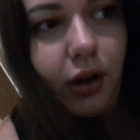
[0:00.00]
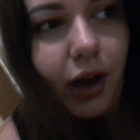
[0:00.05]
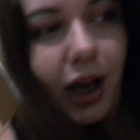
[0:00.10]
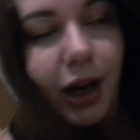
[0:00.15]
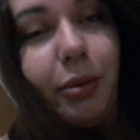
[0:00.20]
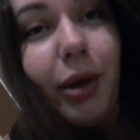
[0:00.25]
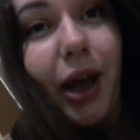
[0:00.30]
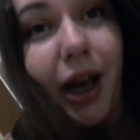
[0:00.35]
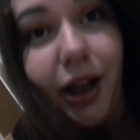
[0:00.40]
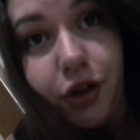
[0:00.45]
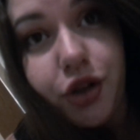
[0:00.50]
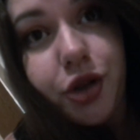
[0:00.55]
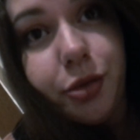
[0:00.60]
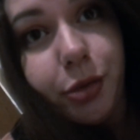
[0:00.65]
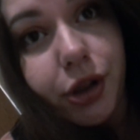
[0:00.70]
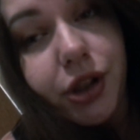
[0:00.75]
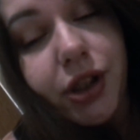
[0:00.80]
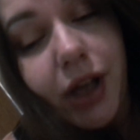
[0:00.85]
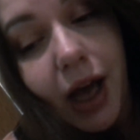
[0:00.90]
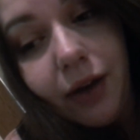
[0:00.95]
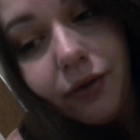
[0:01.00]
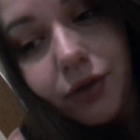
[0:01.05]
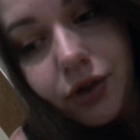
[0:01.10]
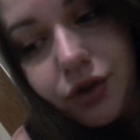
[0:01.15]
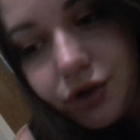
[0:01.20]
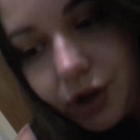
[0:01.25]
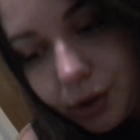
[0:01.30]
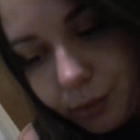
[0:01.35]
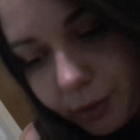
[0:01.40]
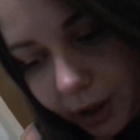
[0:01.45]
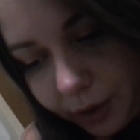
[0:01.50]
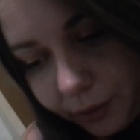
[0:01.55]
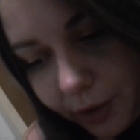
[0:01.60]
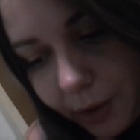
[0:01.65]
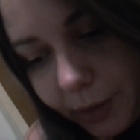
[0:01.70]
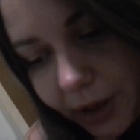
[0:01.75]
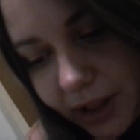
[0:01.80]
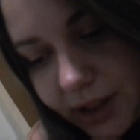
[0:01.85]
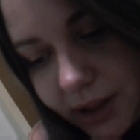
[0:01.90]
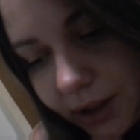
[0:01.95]
I'd be eligible to have the treatment anyway,
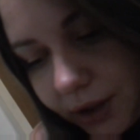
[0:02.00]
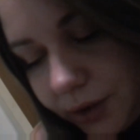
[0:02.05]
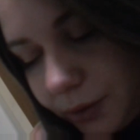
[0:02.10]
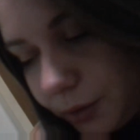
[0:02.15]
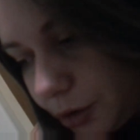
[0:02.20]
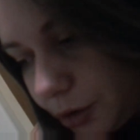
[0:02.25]
my teeth